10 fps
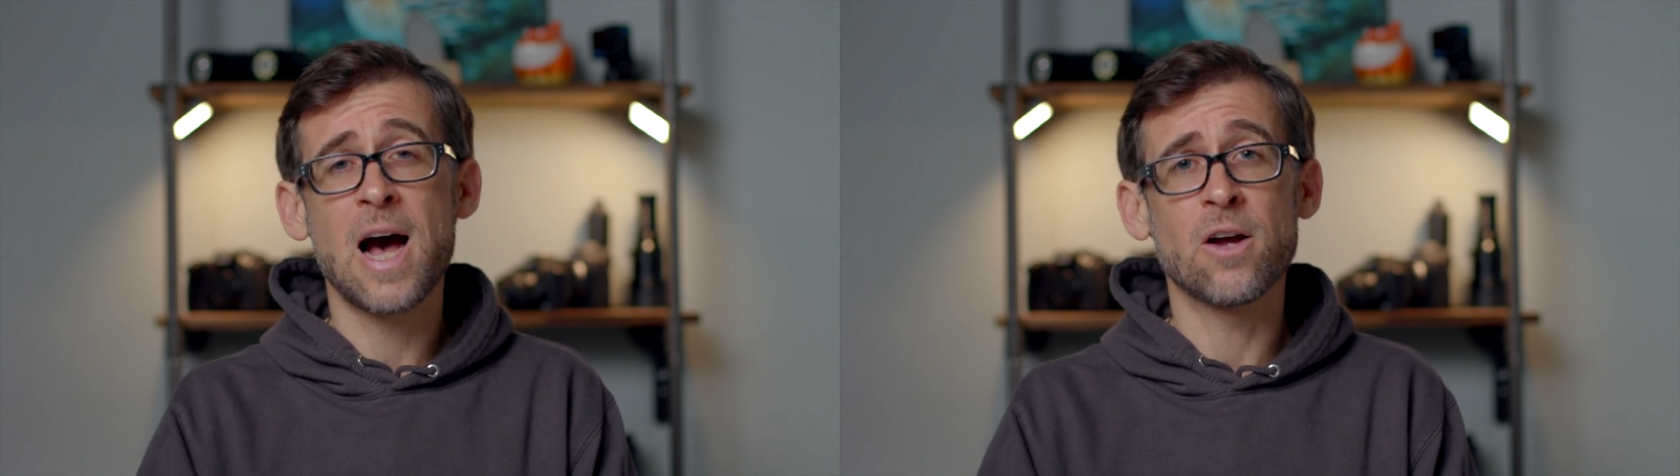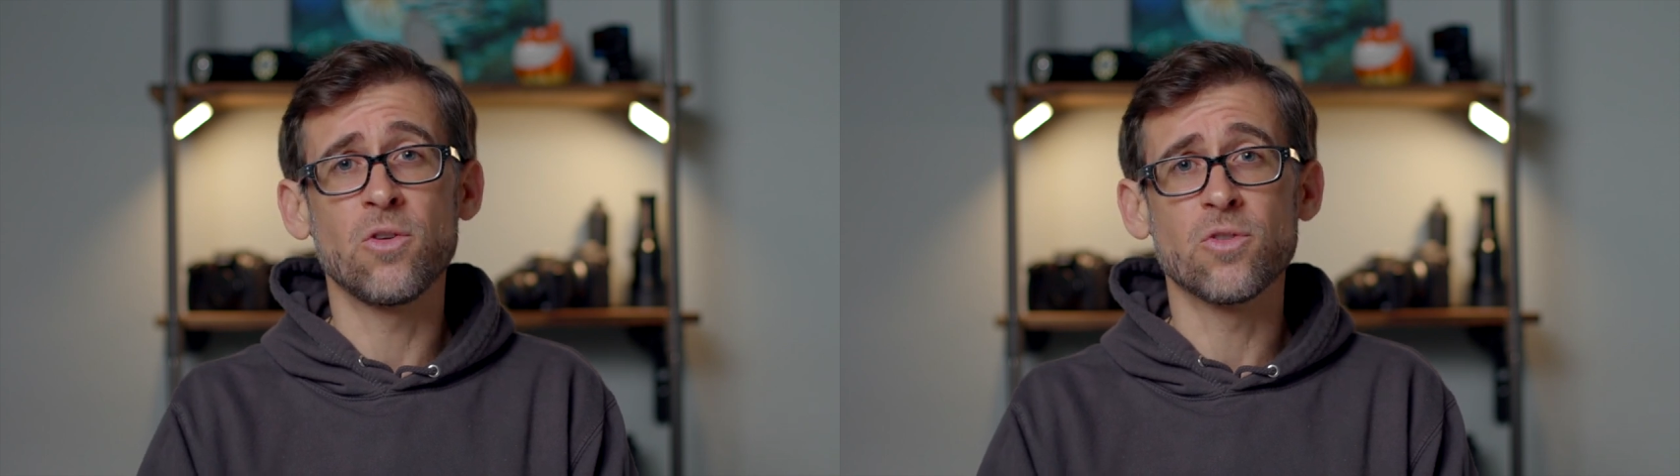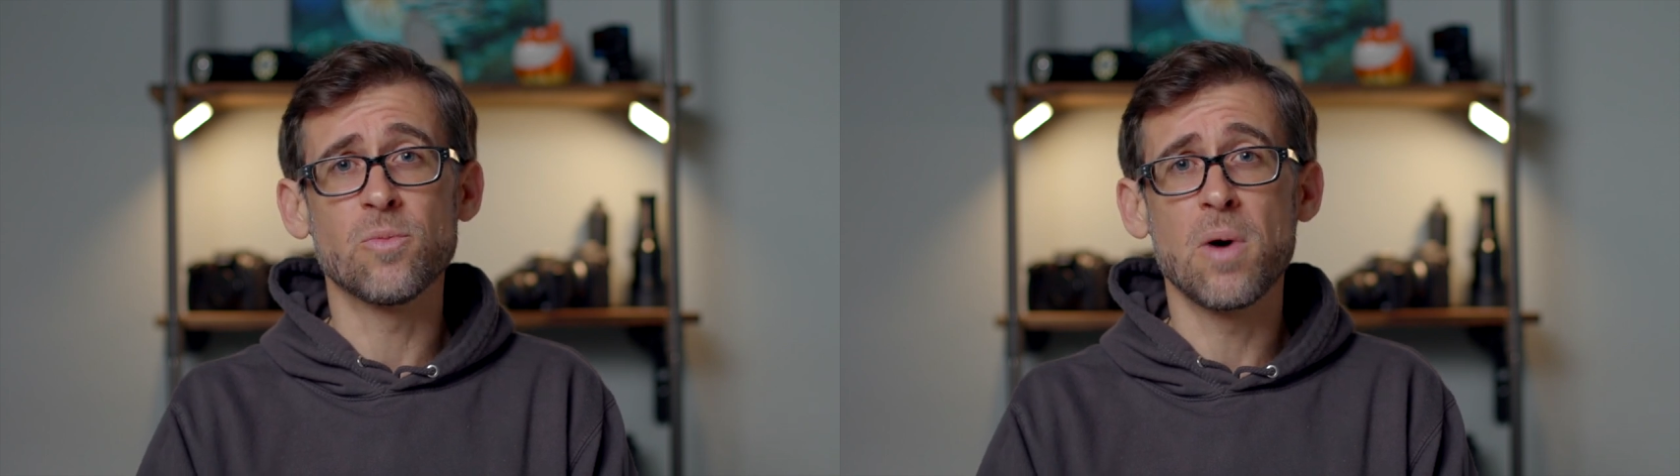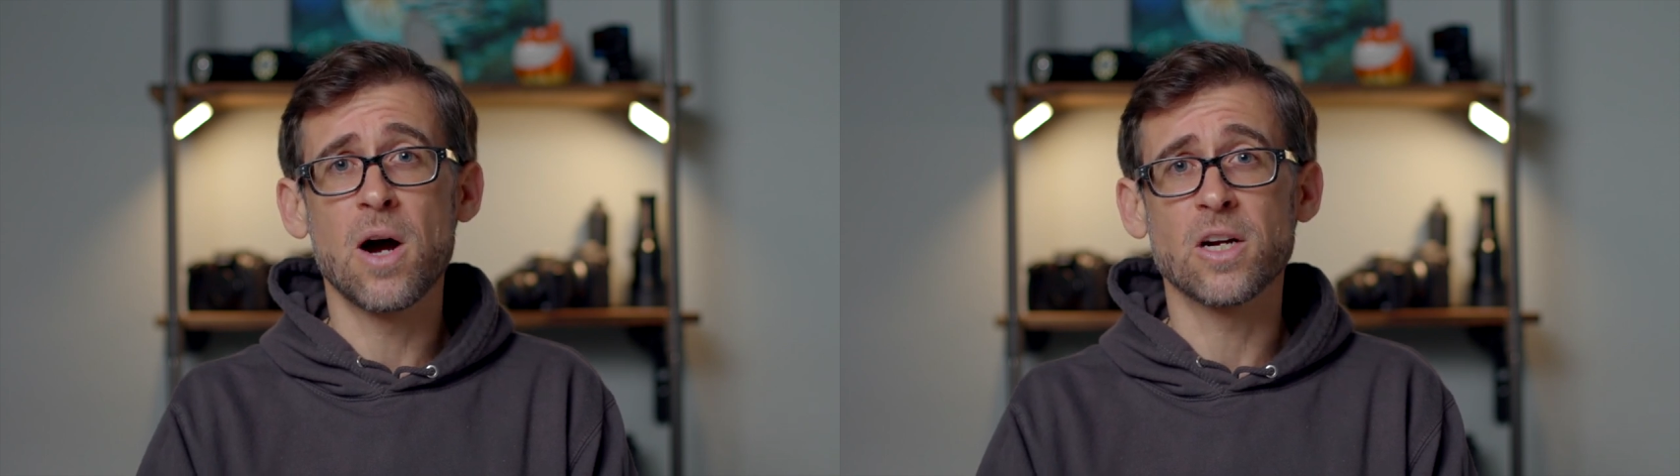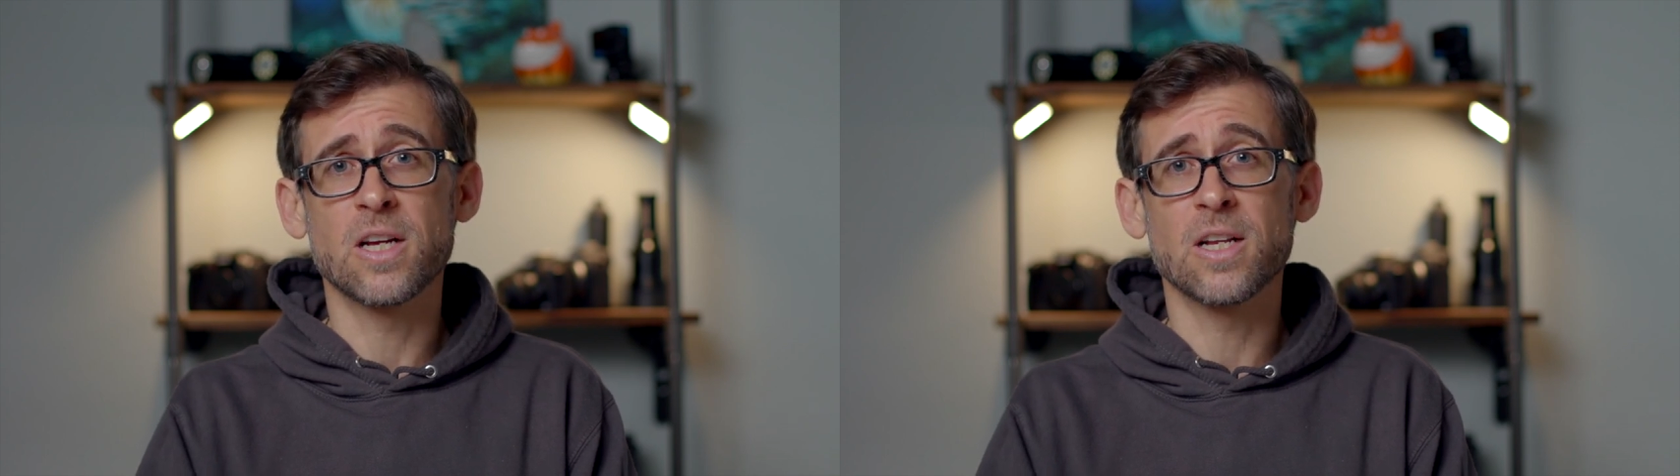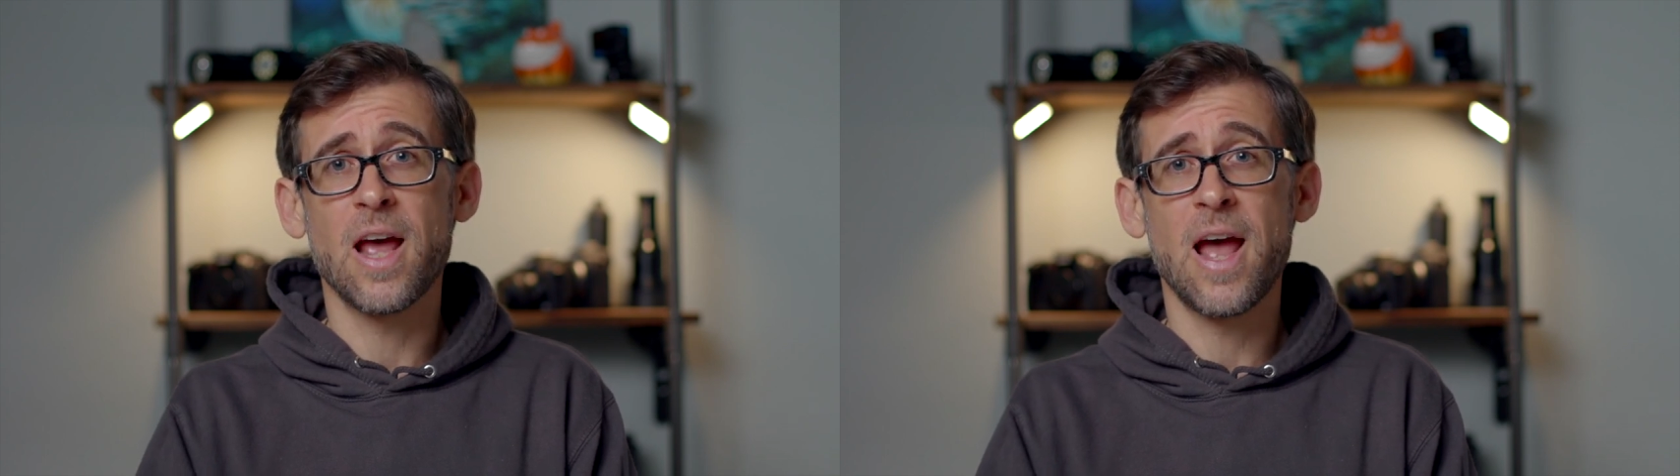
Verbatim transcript: out on the market